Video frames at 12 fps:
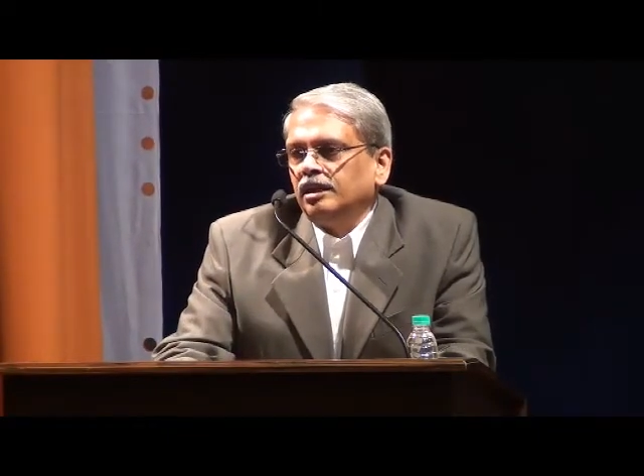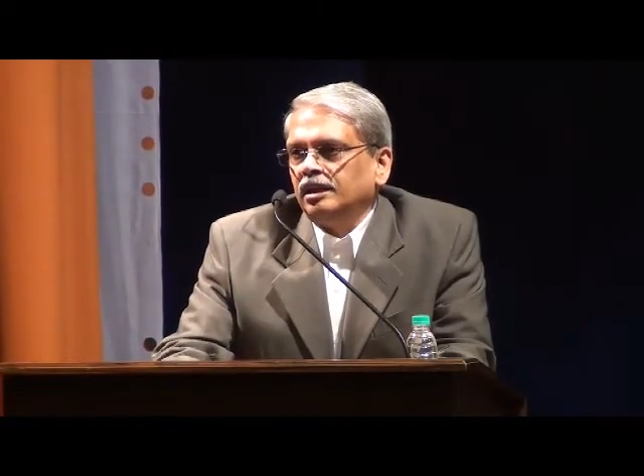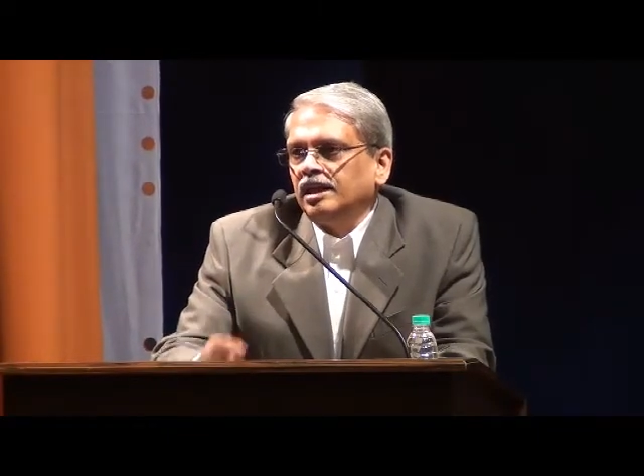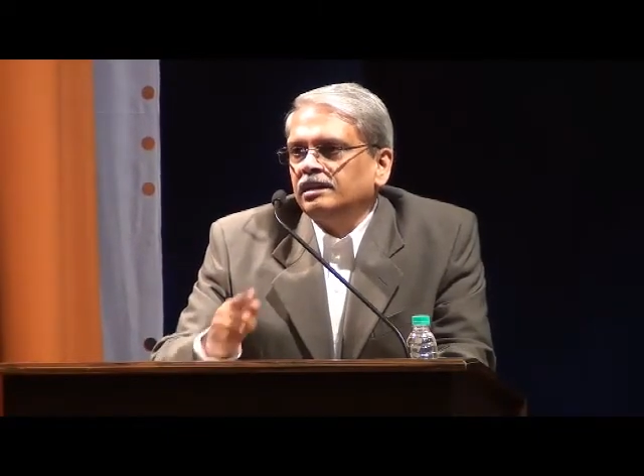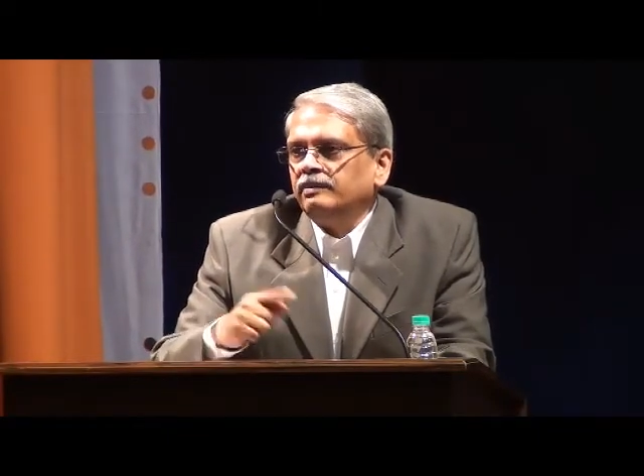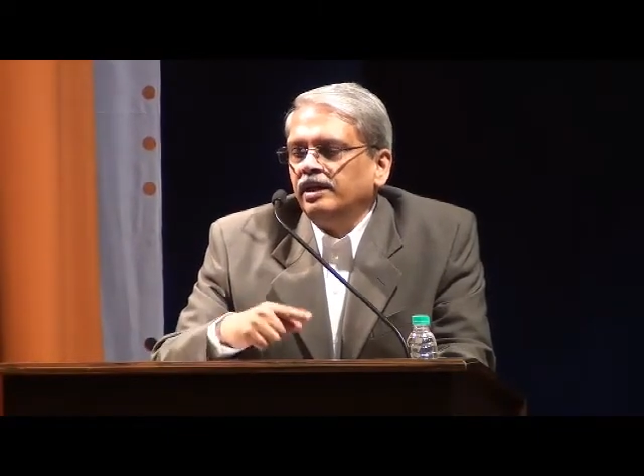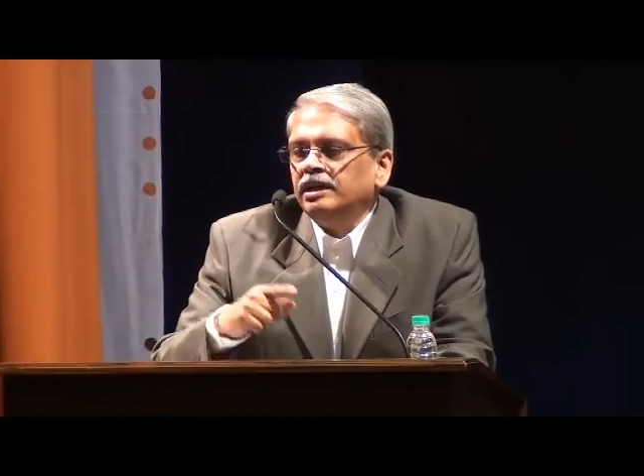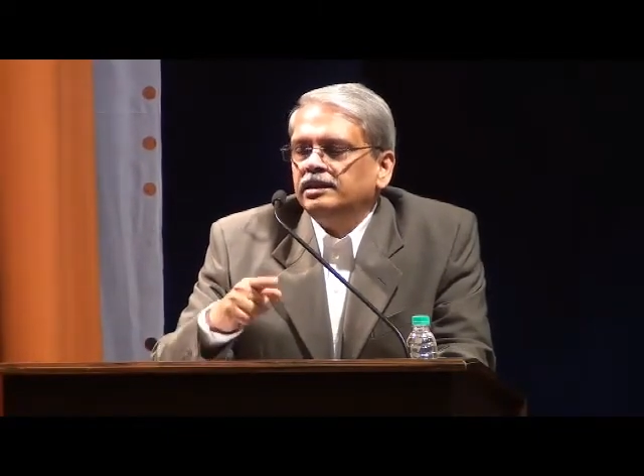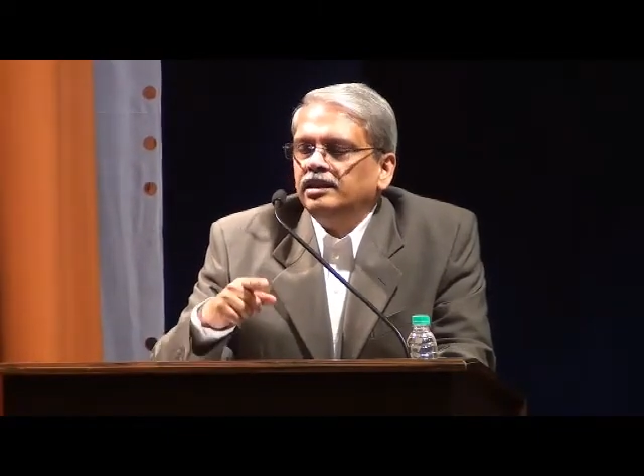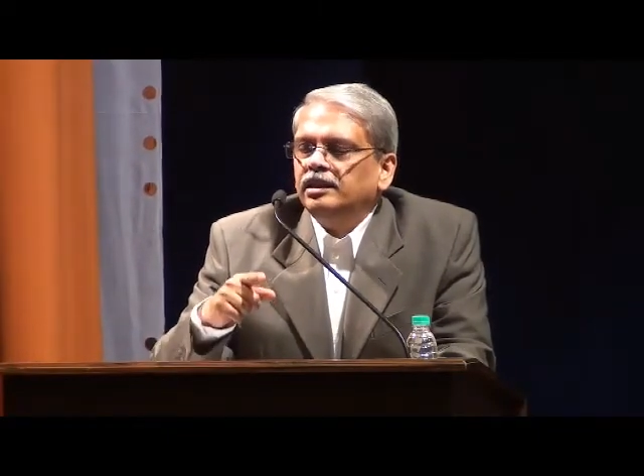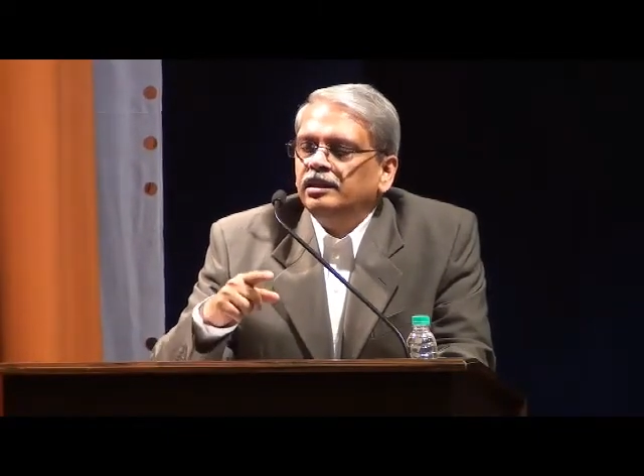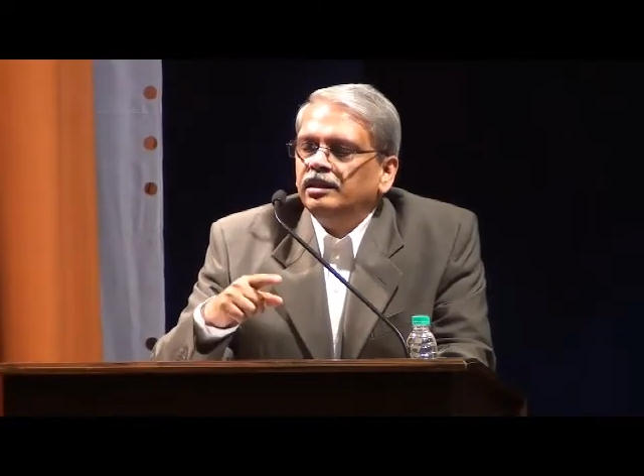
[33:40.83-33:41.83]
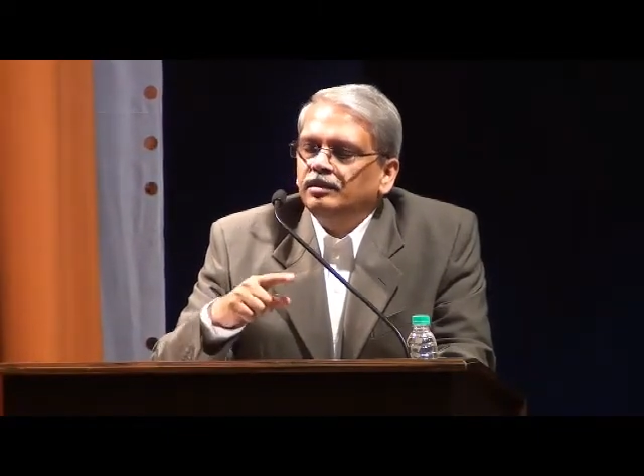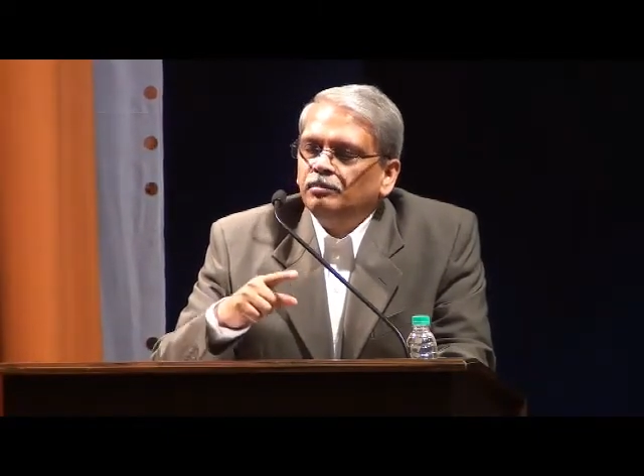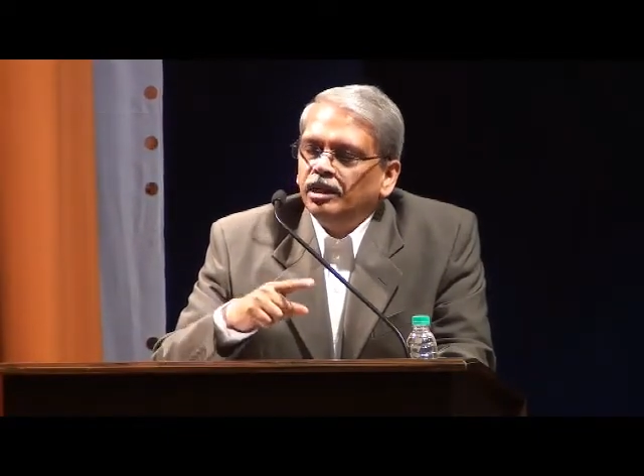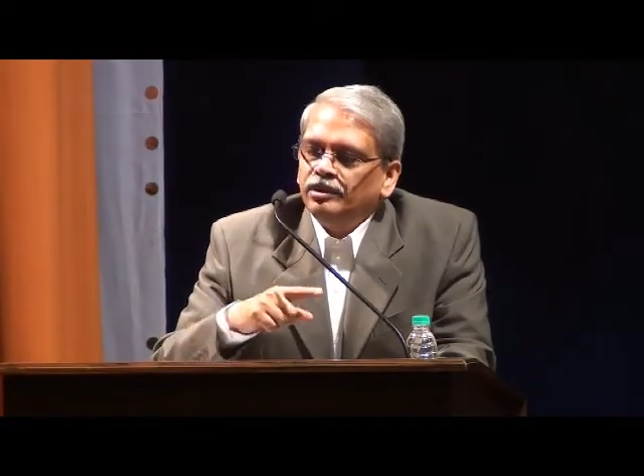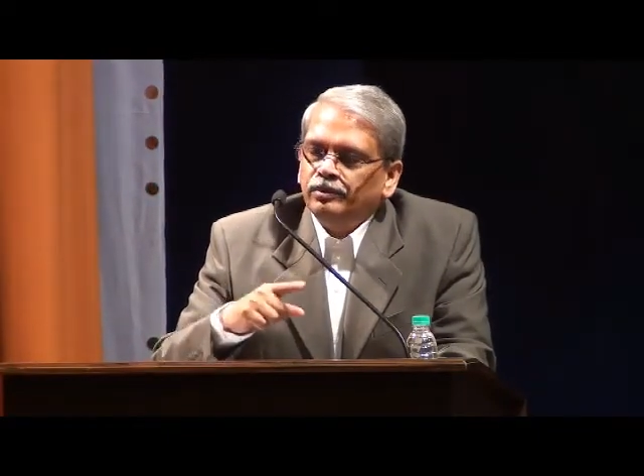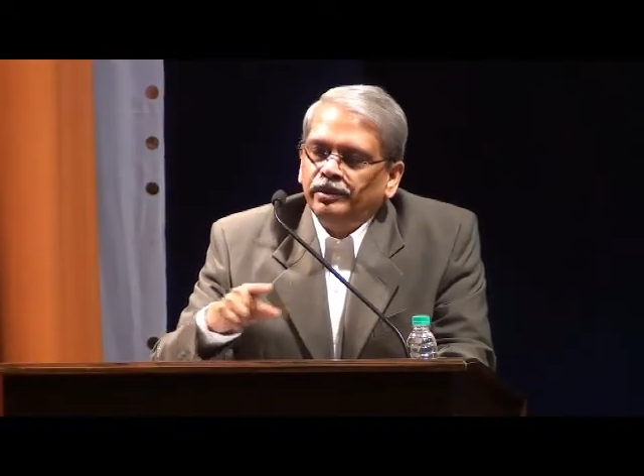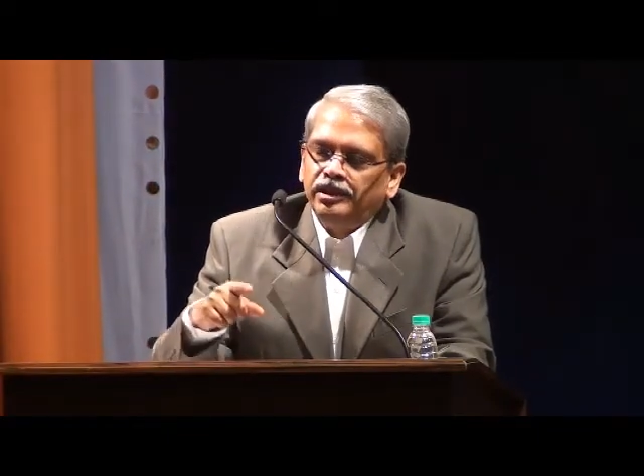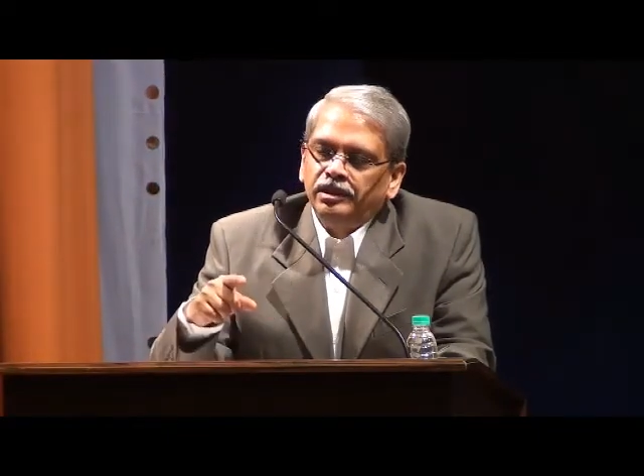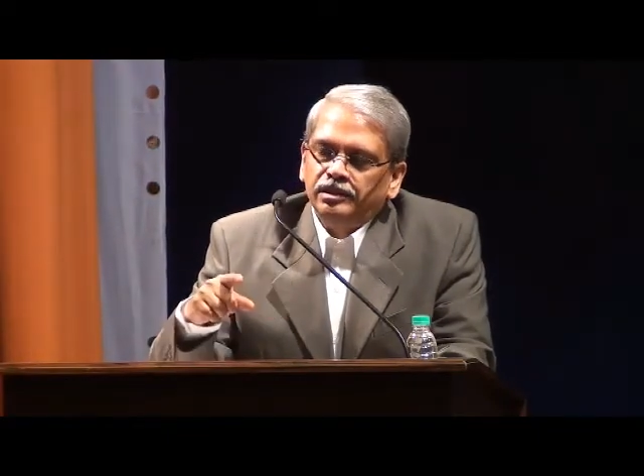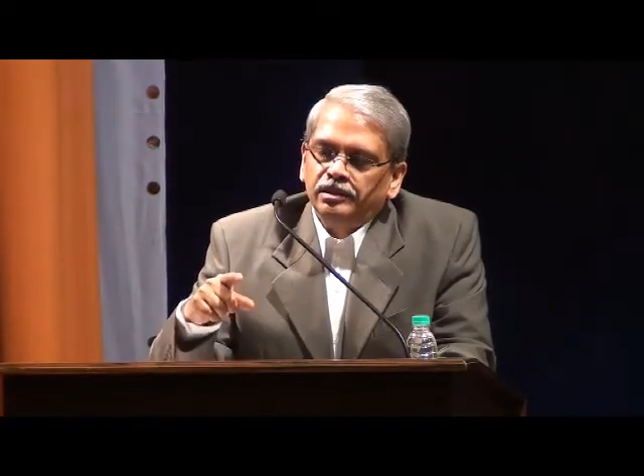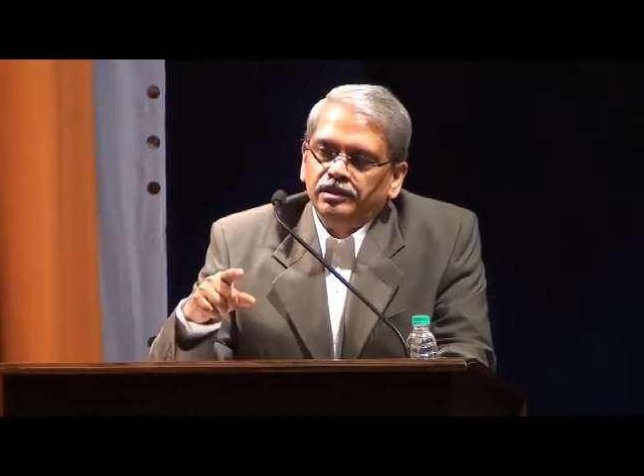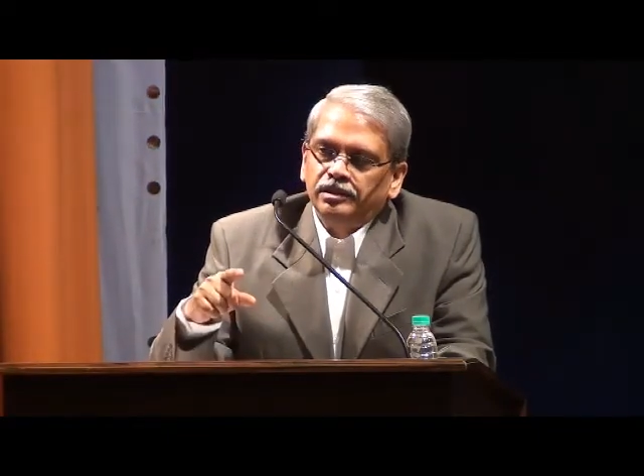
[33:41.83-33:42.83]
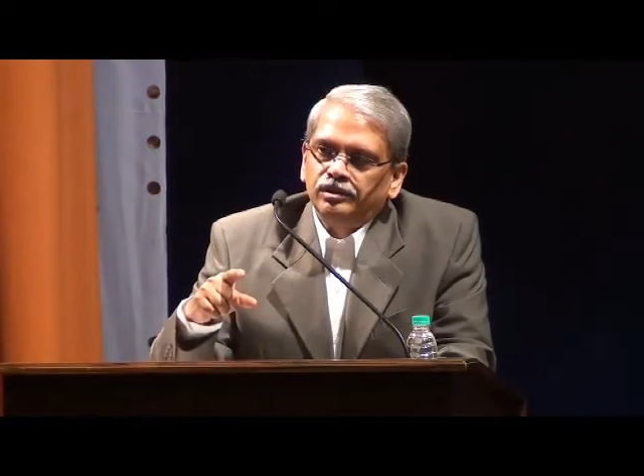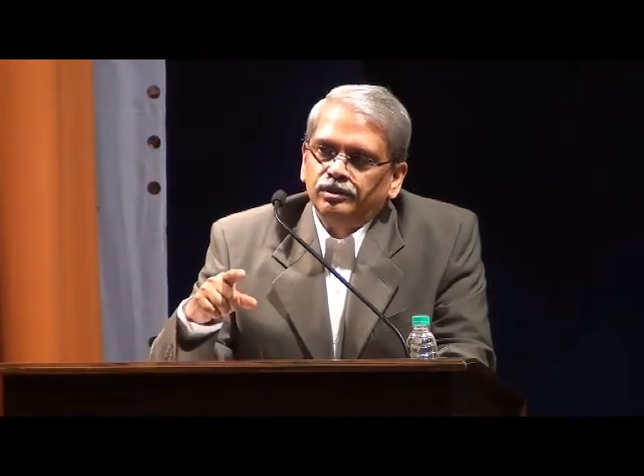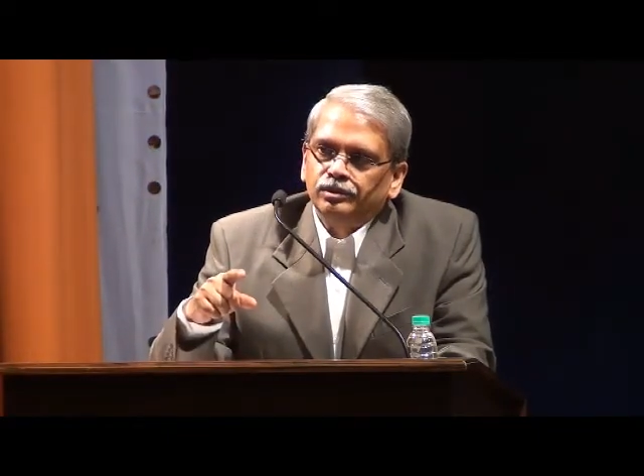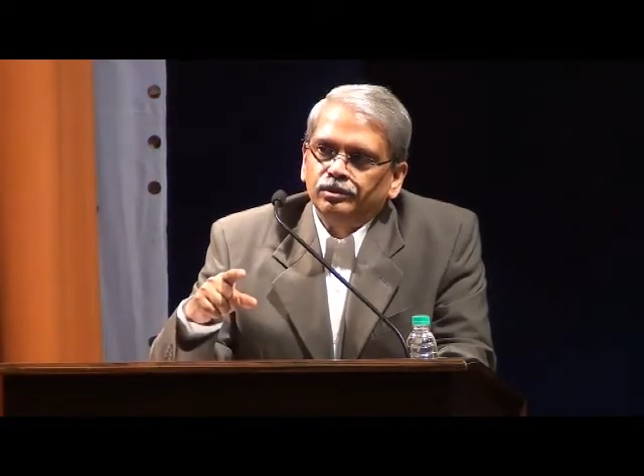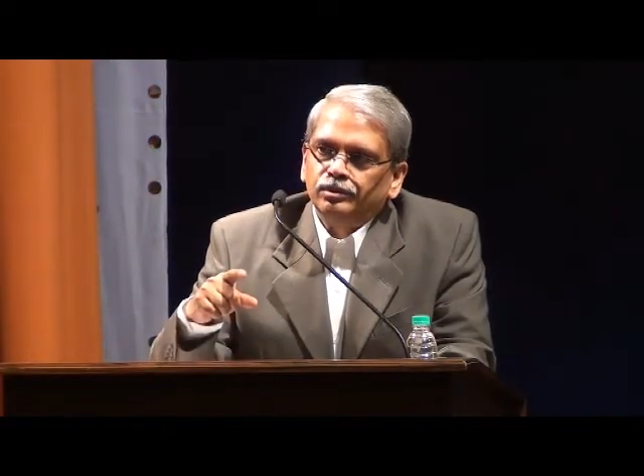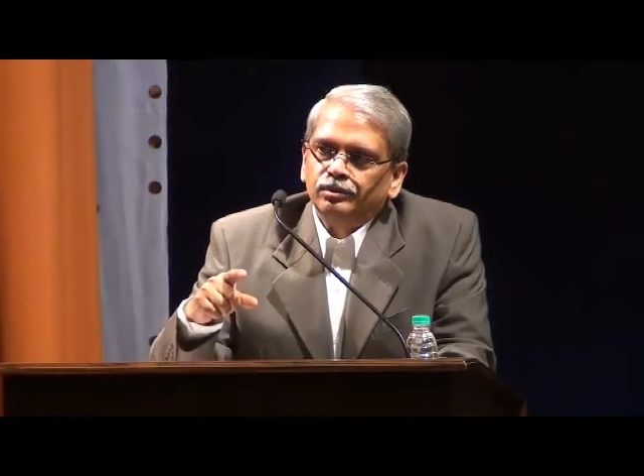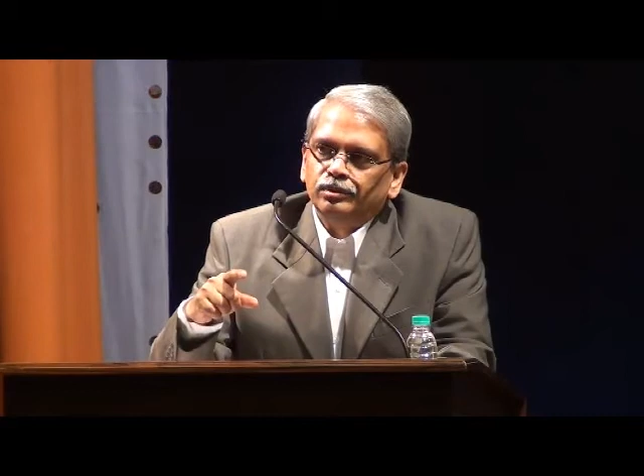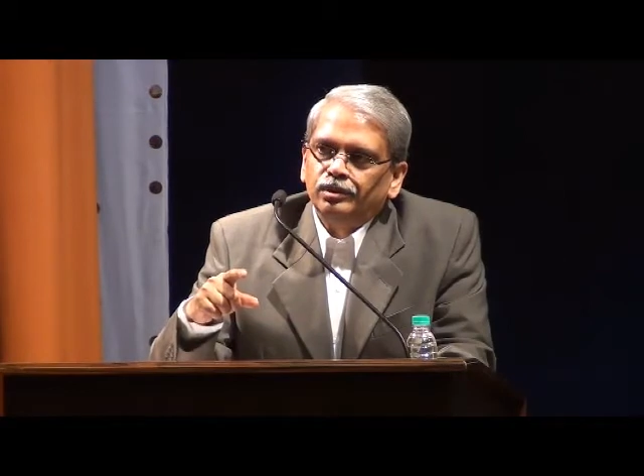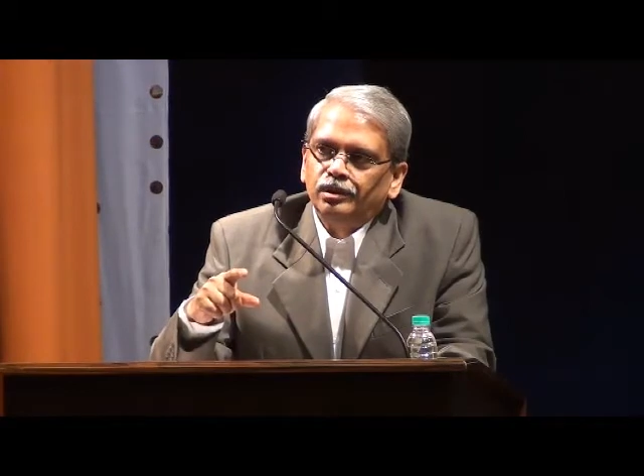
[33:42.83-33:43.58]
And that's why I said by 2032,